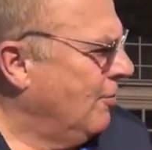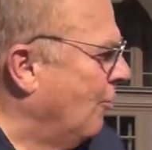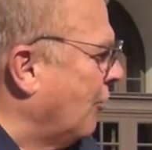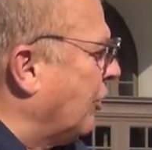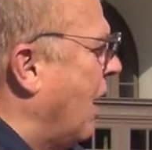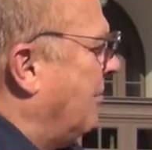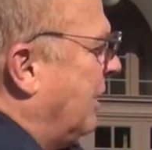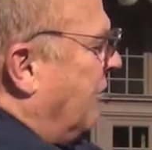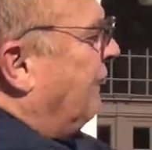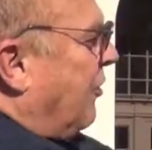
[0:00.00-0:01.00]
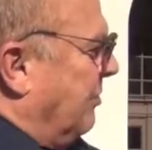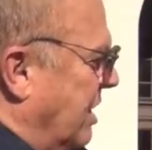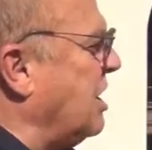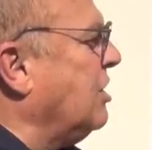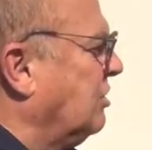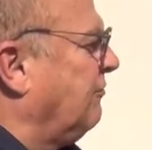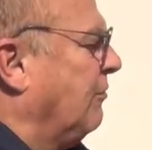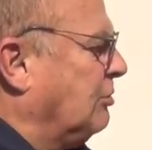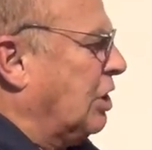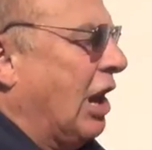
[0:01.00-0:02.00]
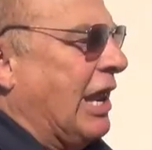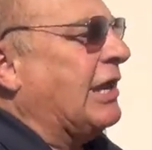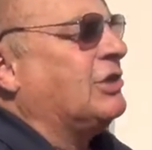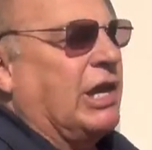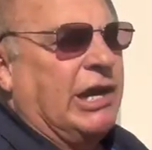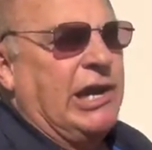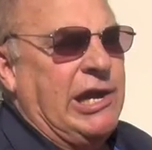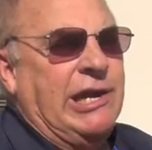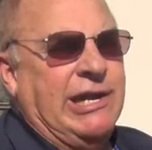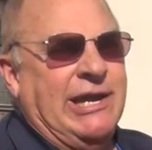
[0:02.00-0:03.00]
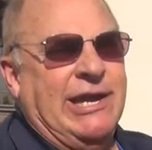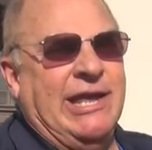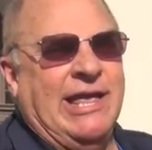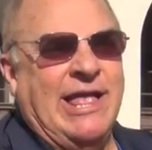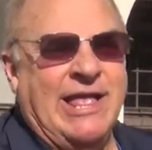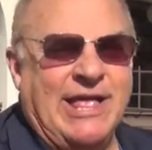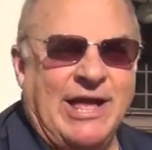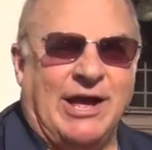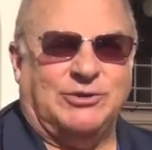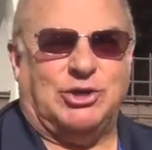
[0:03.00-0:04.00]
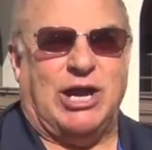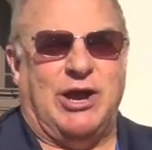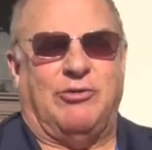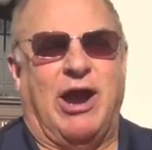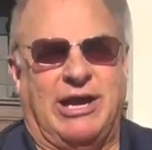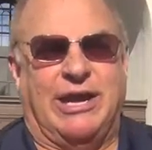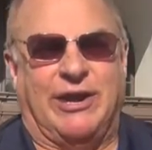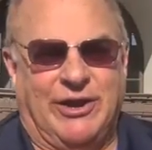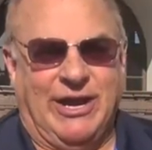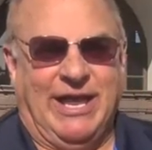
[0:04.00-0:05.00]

or coming in from the east from Salt Lake City, I'd stand right here